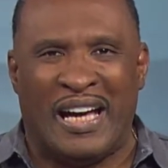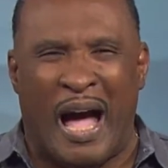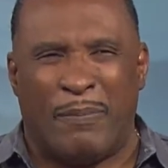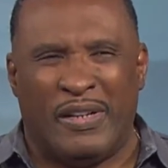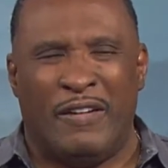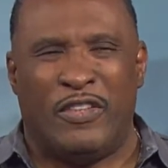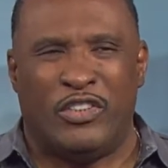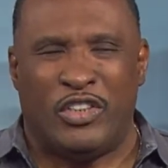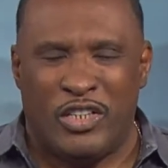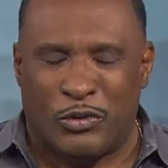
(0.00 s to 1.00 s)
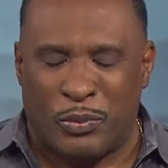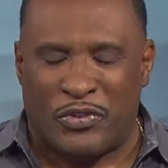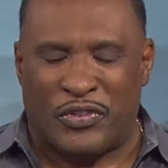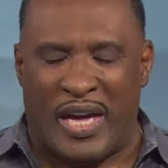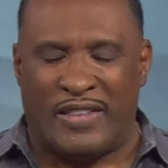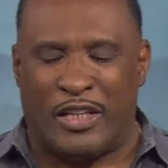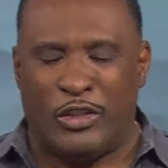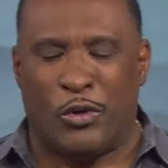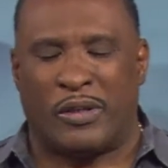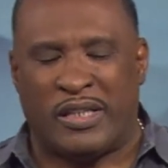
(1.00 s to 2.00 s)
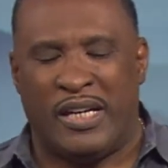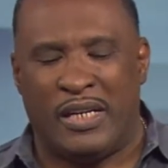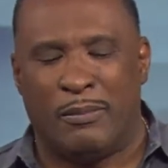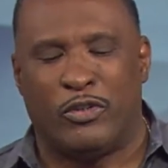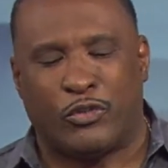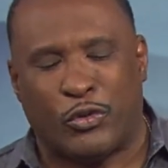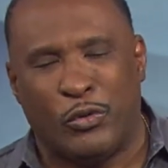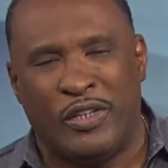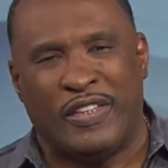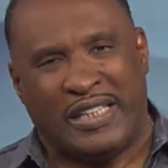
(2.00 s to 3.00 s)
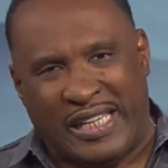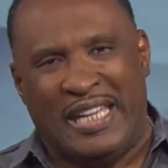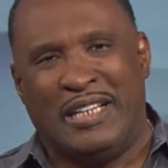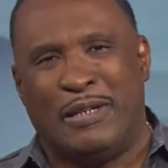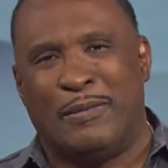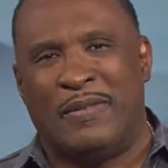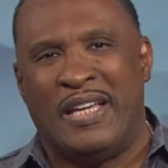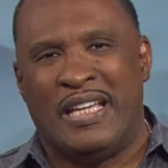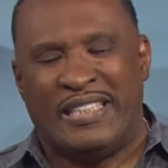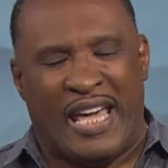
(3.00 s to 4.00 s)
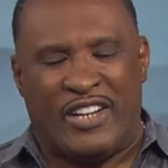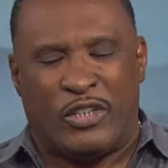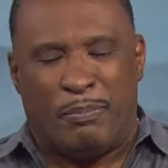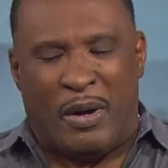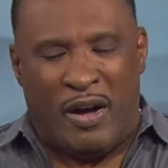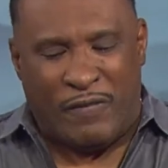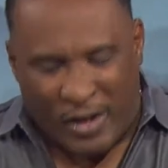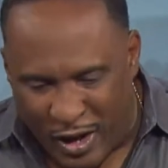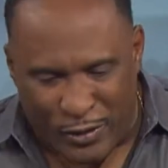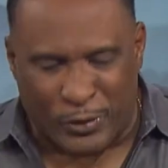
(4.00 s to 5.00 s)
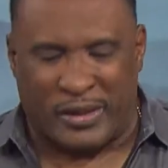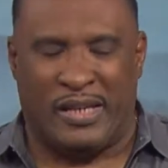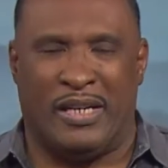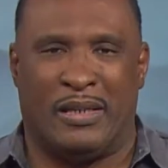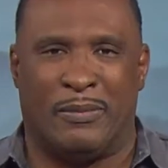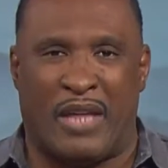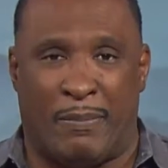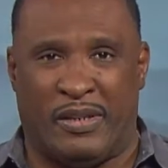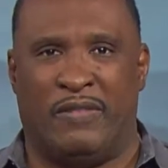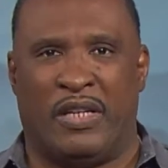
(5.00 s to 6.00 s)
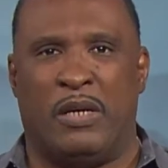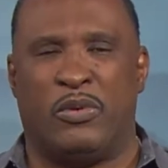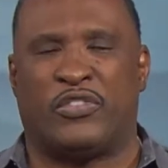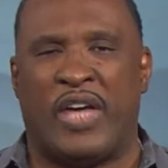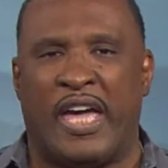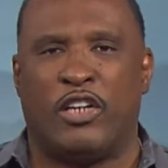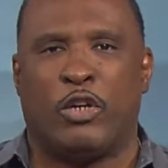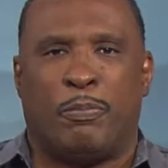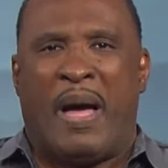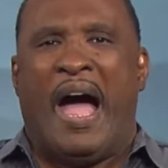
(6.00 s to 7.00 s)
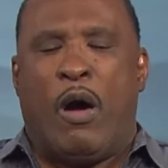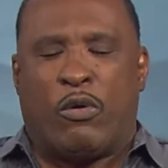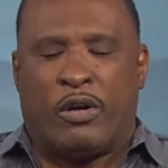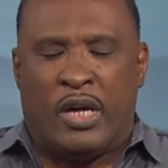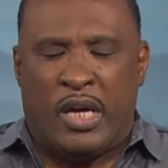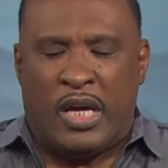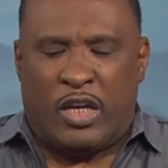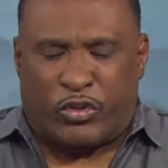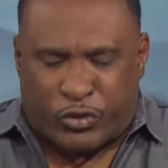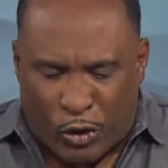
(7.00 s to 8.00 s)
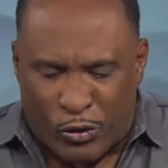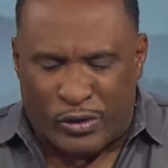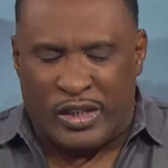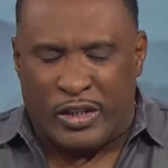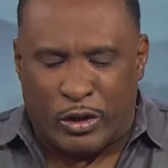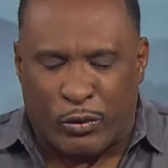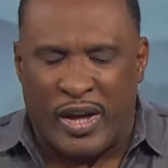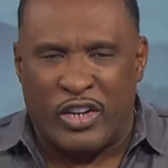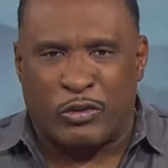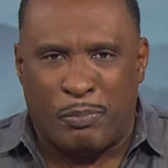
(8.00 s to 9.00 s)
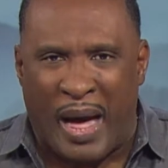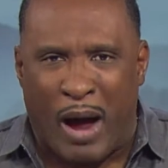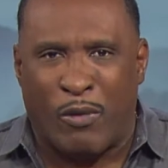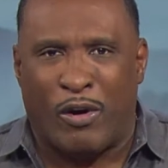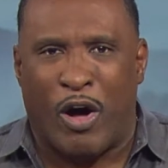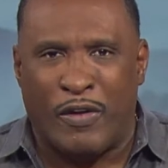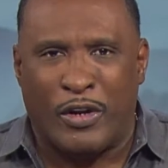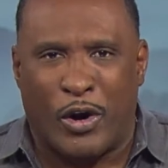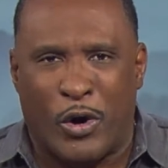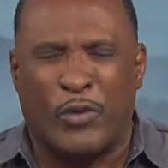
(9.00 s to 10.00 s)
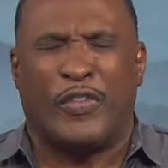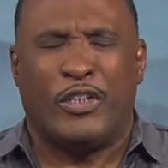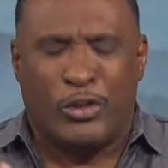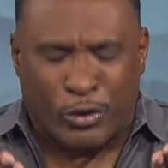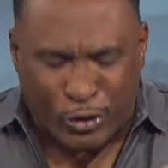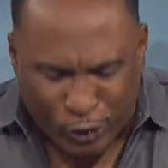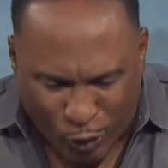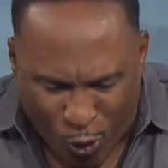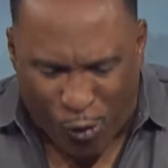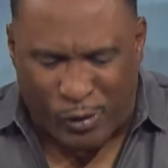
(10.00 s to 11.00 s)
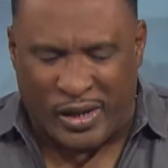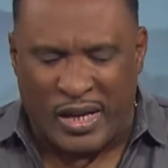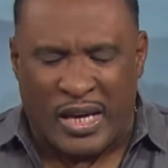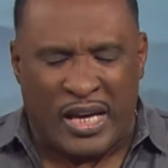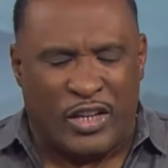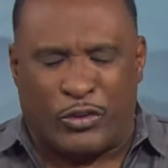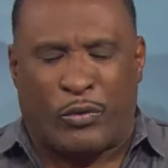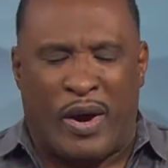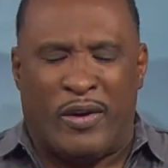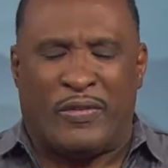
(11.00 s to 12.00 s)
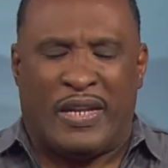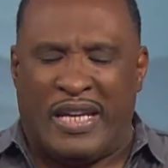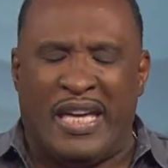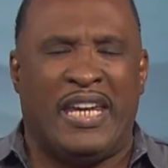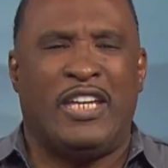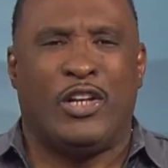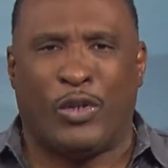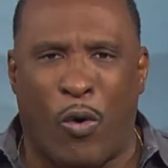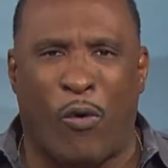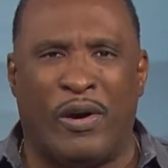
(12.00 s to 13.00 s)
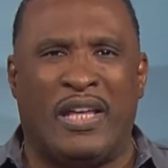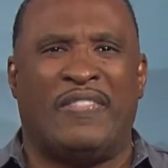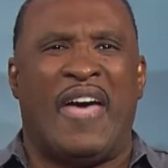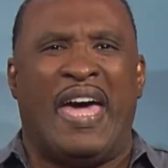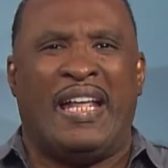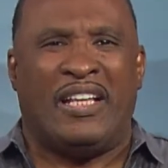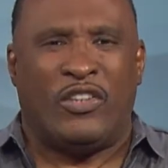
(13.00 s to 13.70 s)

I believe that Jesus was saying that your kingdom is truly the kingdom that is above other kingdoms. I believe that he was saying, and your power is certainly the greatest power on the earth, and your glory is greater than any glory that